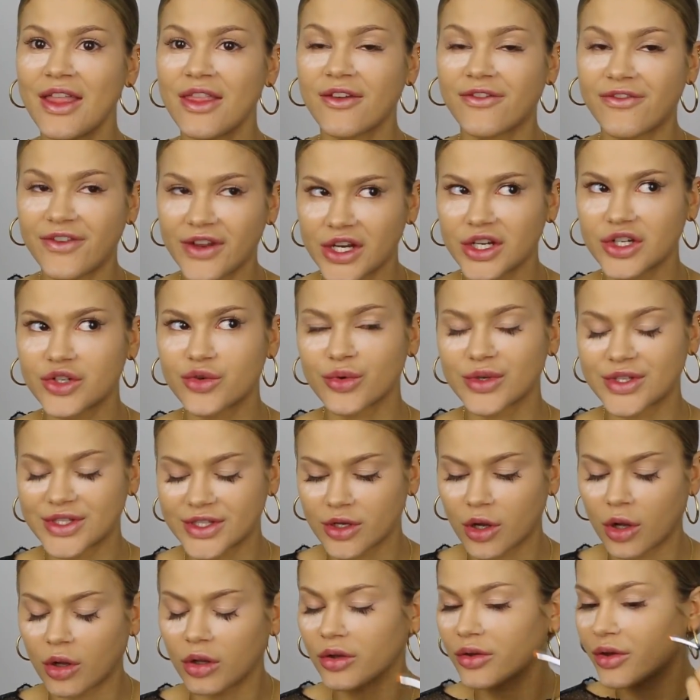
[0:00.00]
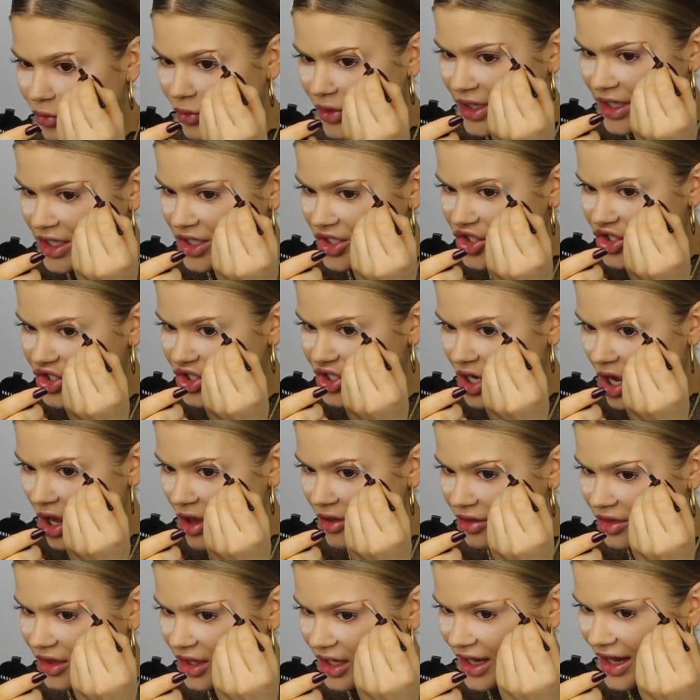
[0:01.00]
the finished result. We
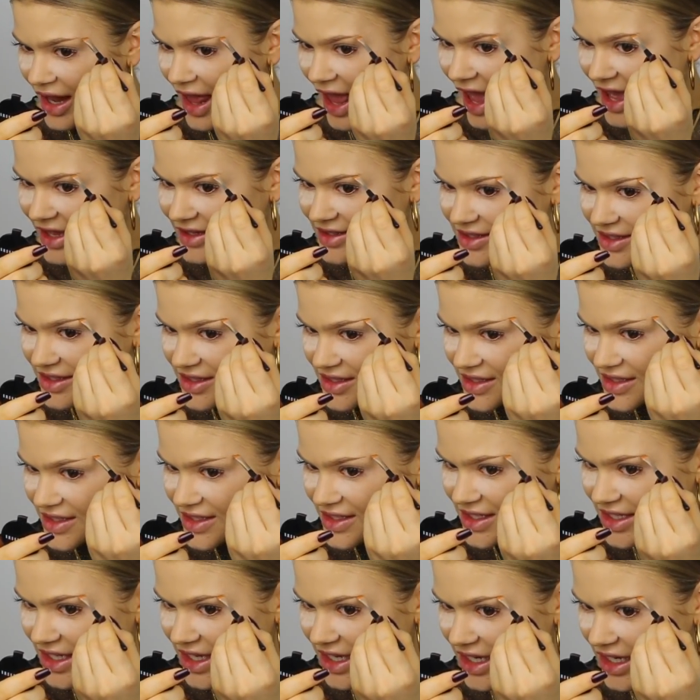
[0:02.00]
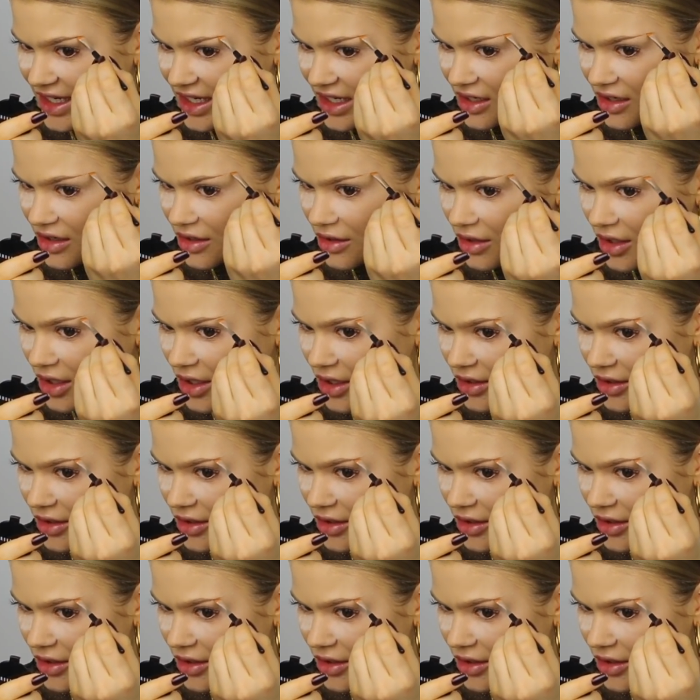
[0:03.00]
shot the last scene,